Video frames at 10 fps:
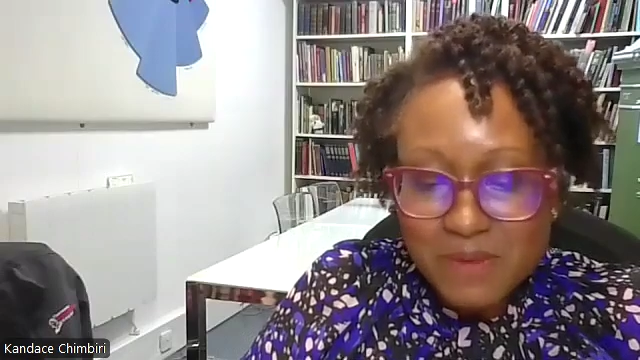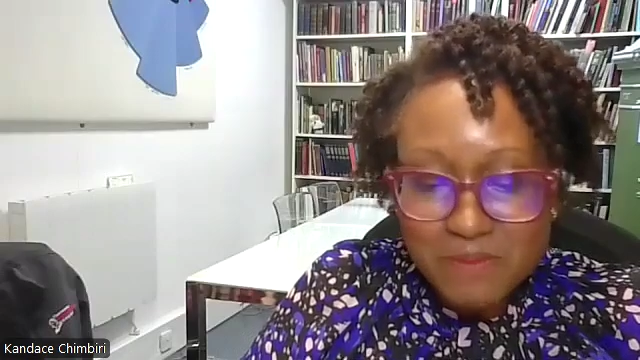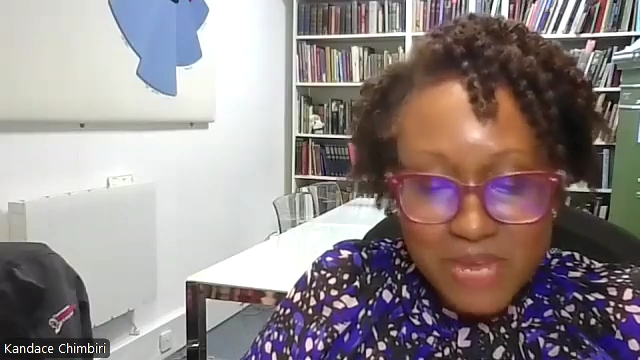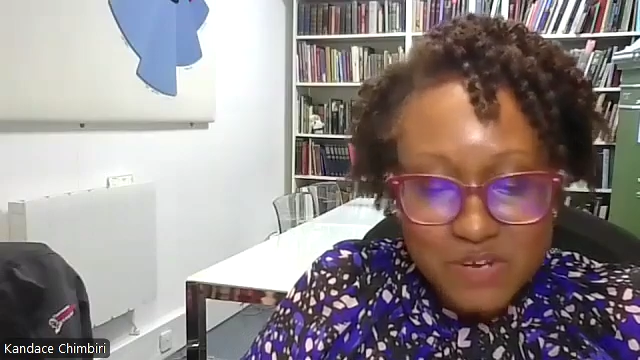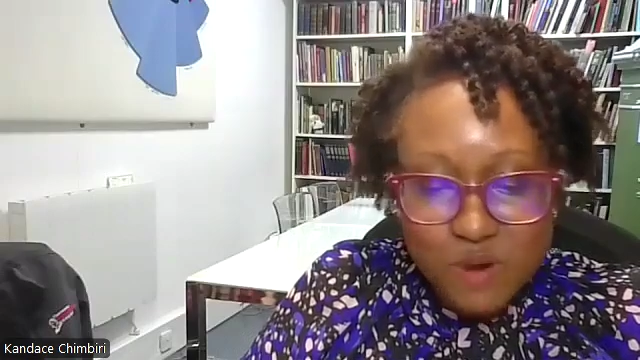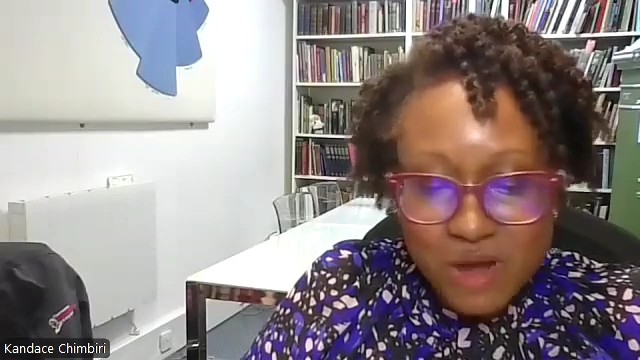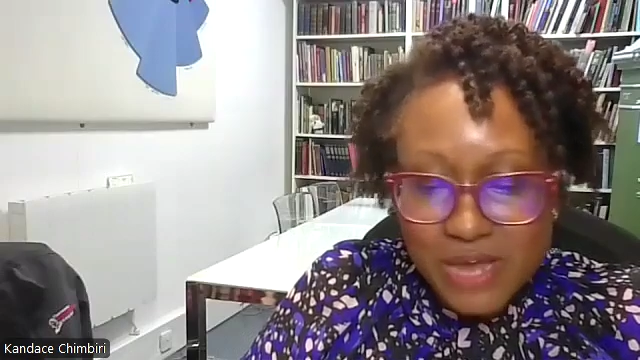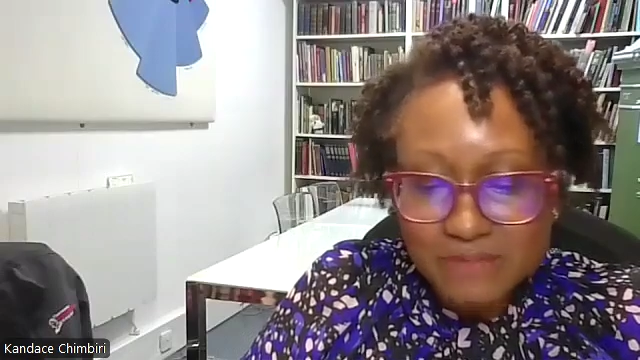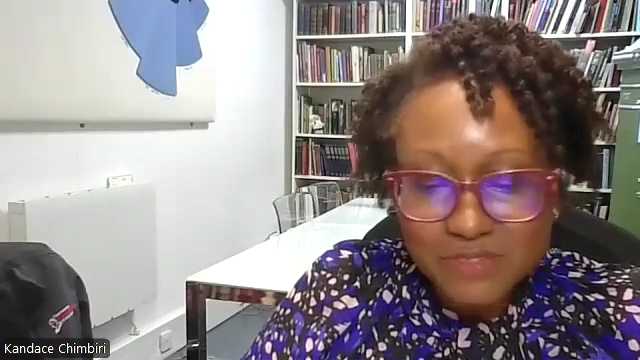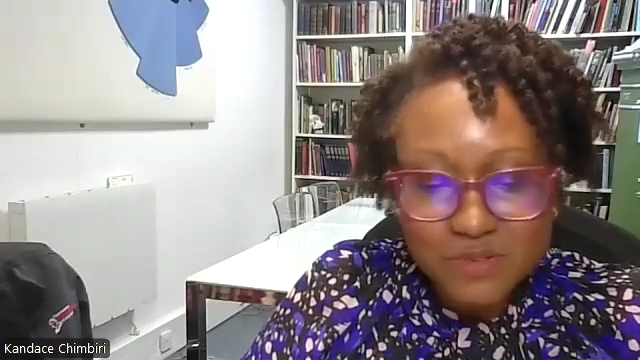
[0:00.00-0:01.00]

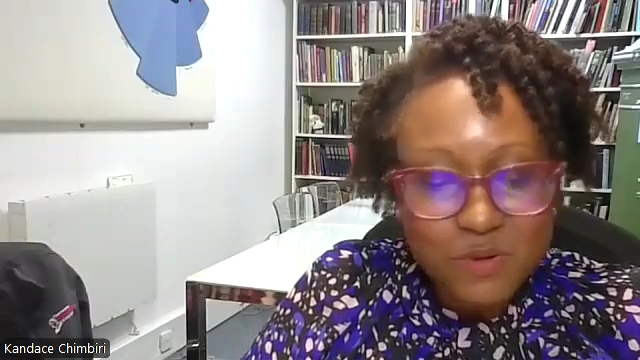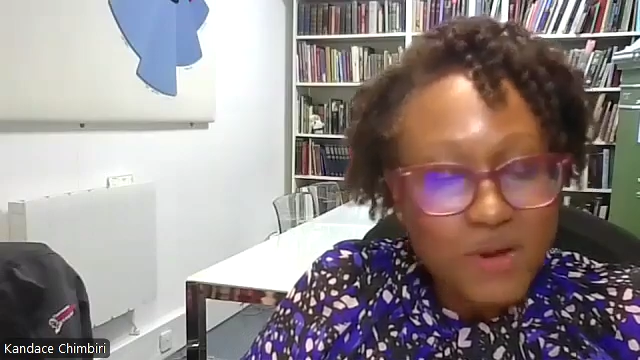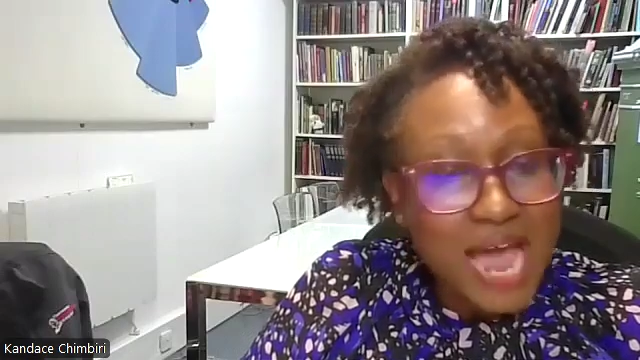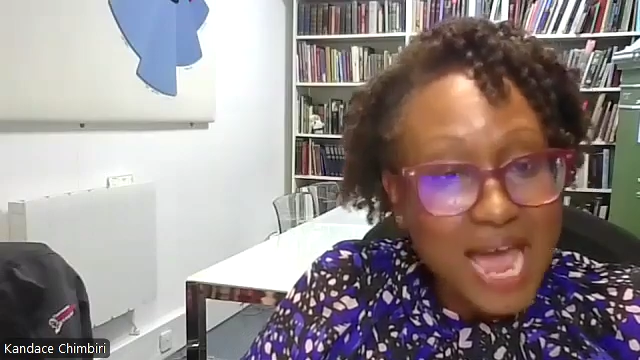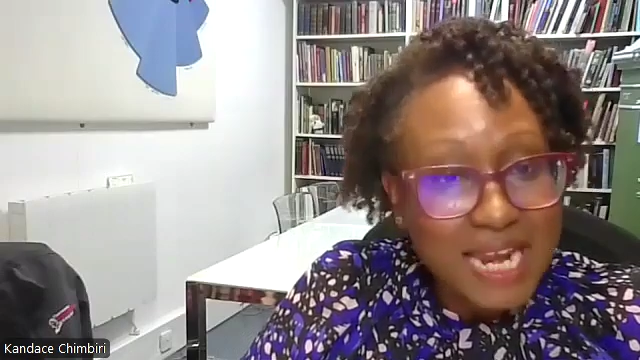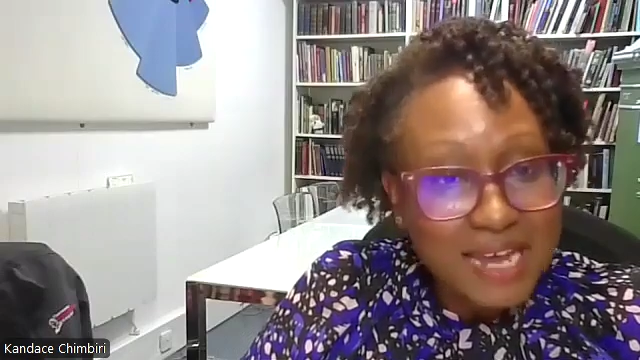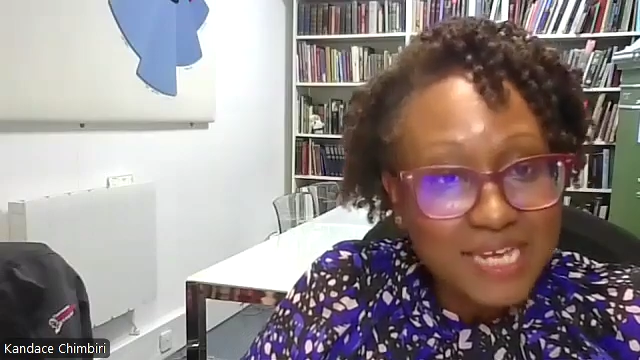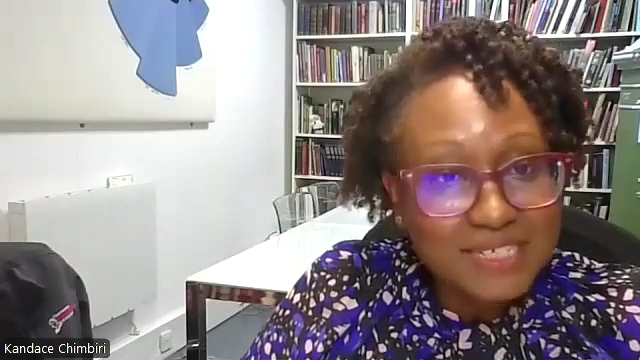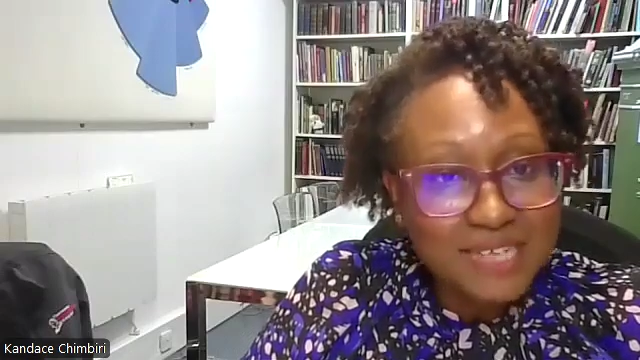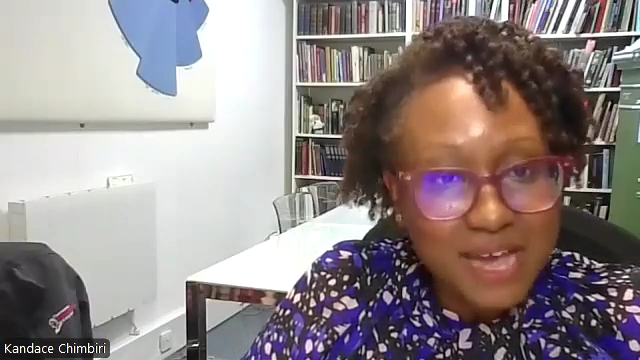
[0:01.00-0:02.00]
midwives, or
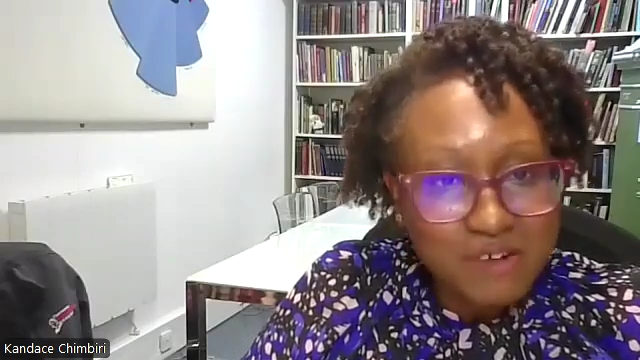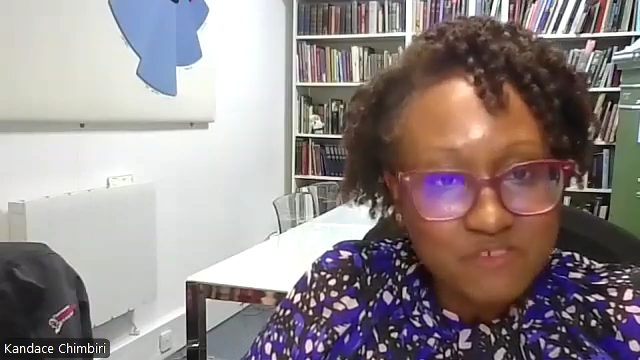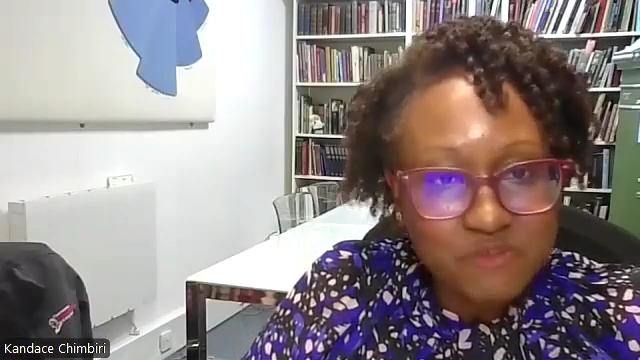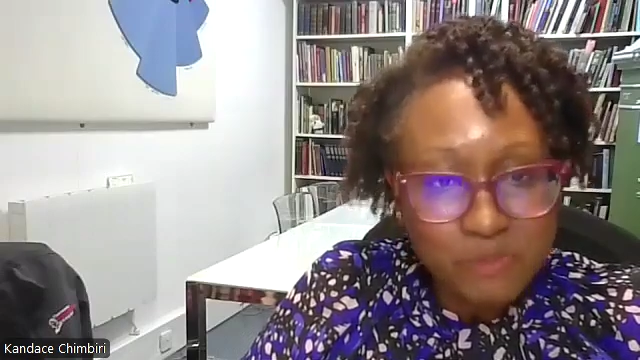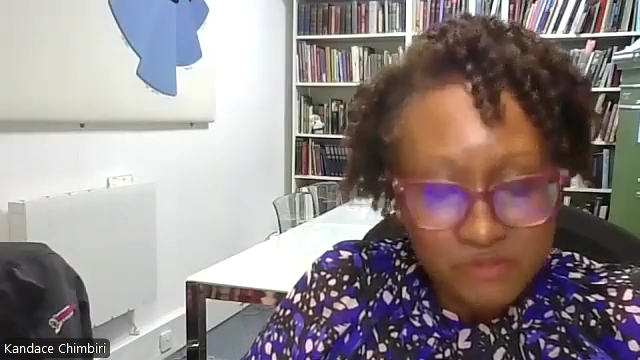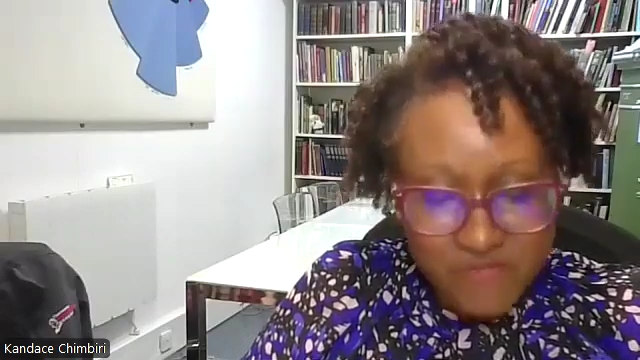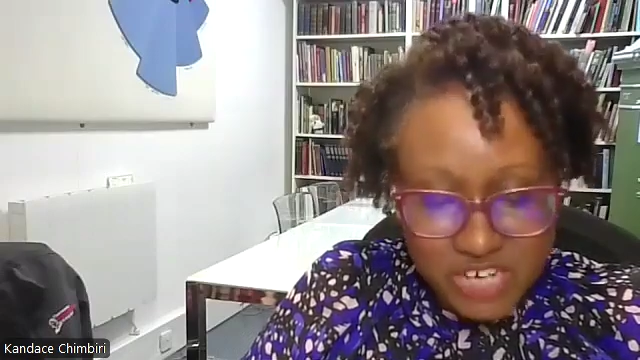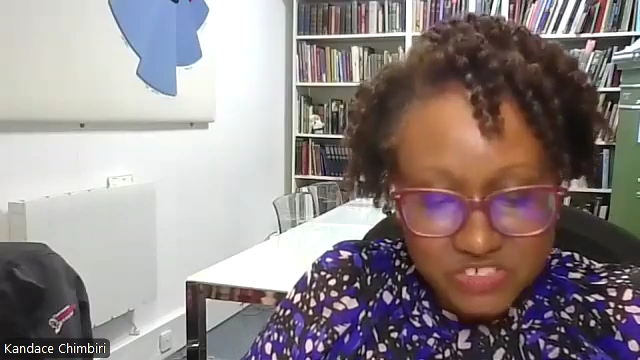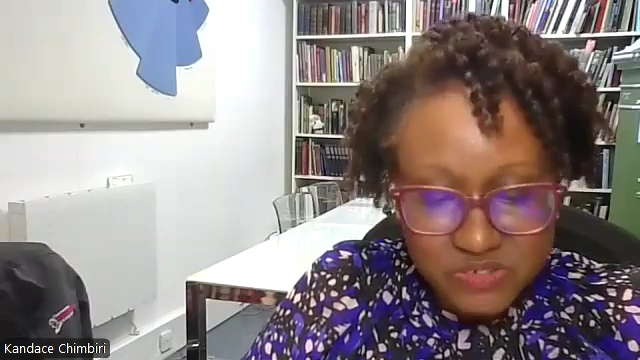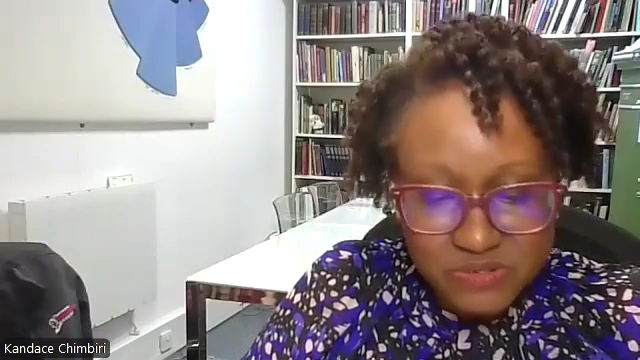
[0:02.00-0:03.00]
allied health
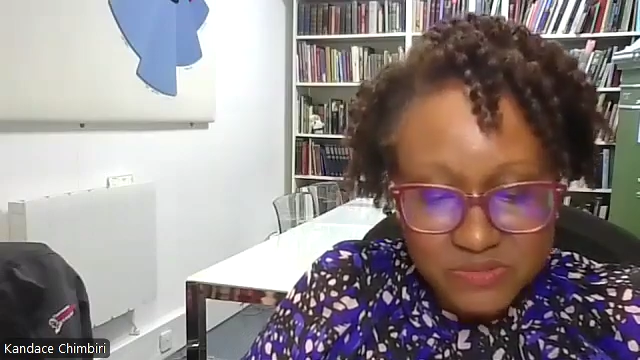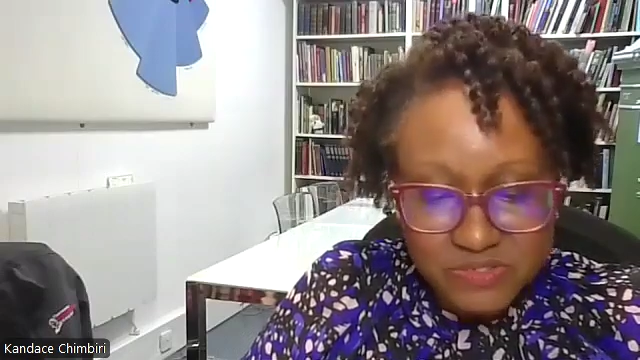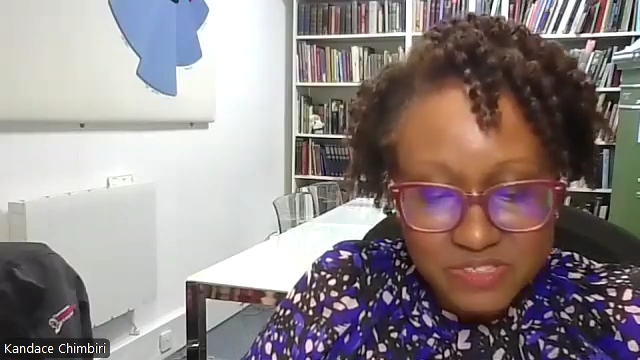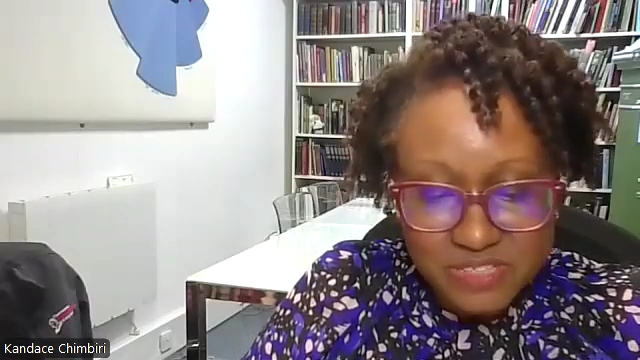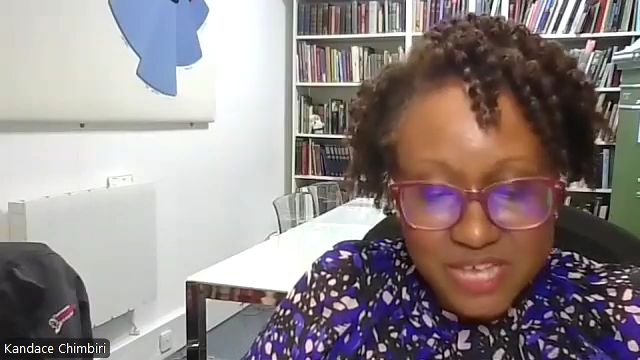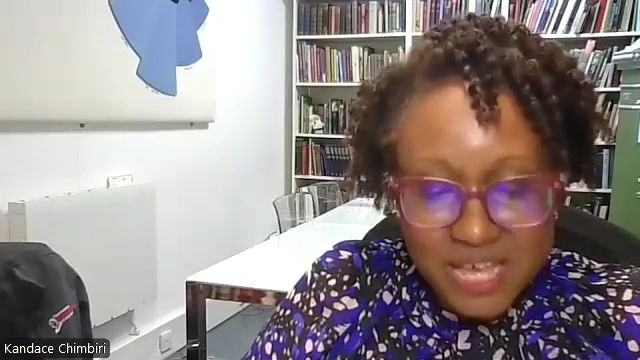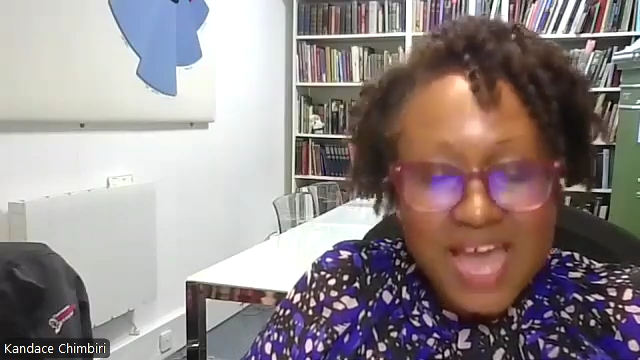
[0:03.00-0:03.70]
professionals.